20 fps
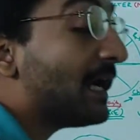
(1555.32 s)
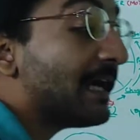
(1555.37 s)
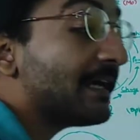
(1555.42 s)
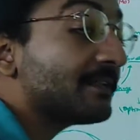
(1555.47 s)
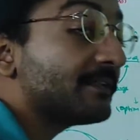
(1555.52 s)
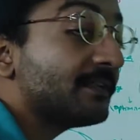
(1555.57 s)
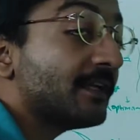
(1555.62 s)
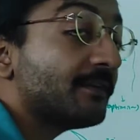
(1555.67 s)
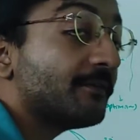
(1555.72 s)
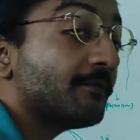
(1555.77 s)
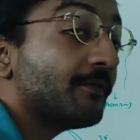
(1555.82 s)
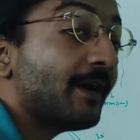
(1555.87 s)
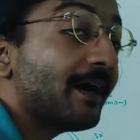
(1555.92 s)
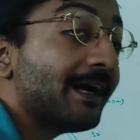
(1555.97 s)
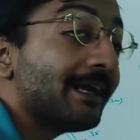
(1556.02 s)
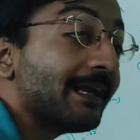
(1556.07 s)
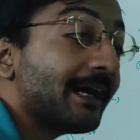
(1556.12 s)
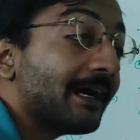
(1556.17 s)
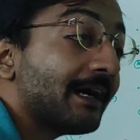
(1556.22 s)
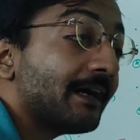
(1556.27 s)
ask that
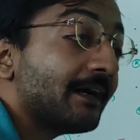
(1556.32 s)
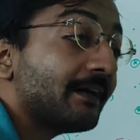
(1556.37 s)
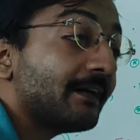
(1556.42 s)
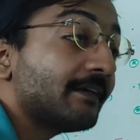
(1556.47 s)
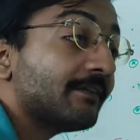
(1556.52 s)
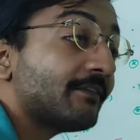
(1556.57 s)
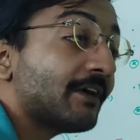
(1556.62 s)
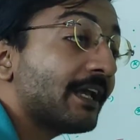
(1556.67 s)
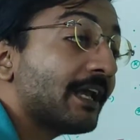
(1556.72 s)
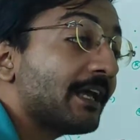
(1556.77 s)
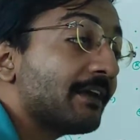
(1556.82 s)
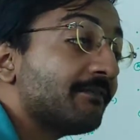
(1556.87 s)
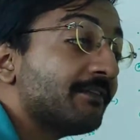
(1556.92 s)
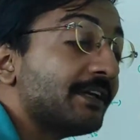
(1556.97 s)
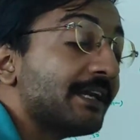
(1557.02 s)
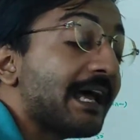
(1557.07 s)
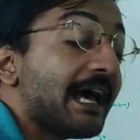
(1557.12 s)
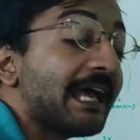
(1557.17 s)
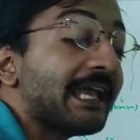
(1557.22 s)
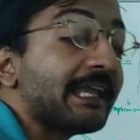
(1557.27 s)
why are we
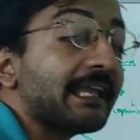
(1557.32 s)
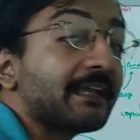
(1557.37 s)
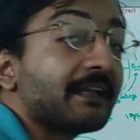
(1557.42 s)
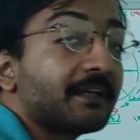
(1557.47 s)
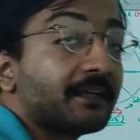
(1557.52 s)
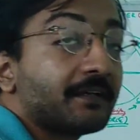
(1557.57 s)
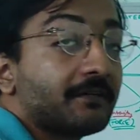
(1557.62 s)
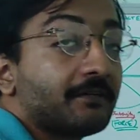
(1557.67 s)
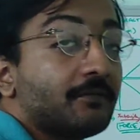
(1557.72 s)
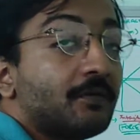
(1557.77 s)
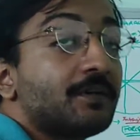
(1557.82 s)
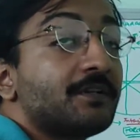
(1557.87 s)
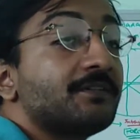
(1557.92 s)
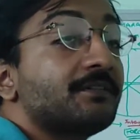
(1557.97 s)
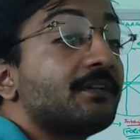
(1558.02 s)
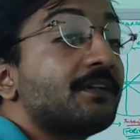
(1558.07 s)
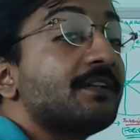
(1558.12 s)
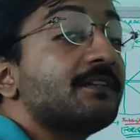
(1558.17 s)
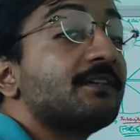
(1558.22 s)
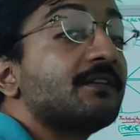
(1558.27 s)
dying? What is
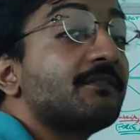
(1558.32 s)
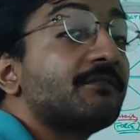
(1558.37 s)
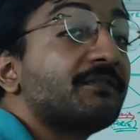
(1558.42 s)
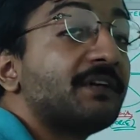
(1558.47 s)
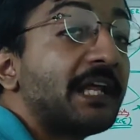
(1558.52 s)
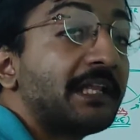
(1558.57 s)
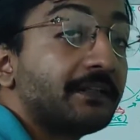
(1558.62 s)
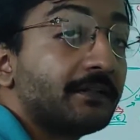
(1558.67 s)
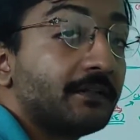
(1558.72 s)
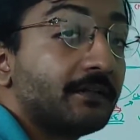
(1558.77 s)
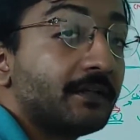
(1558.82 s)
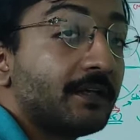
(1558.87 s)
the reason of death?